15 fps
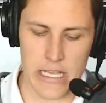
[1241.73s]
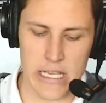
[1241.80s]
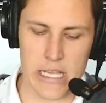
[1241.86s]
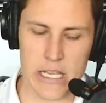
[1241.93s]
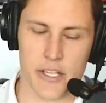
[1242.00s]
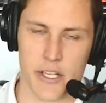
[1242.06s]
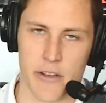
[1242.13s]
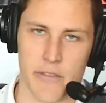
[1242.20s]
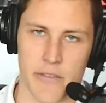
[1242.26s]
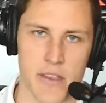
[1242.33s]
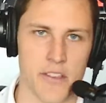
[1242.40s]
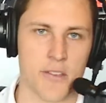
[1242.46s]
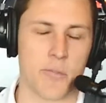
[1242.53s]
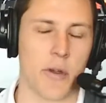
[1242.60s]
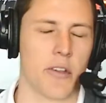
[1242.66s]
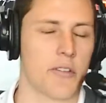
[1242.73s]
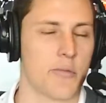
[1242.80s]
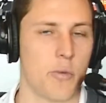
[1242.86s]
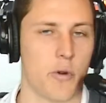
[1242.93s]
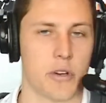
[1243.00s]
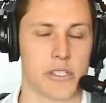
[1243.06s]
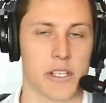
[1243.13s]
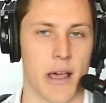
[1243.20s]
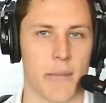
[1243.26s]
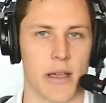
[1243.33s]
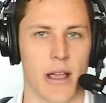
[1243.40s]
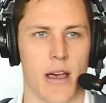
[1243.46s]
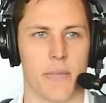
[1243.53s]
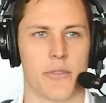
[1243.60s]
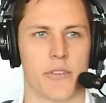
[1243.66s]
each of these spring sports coming up,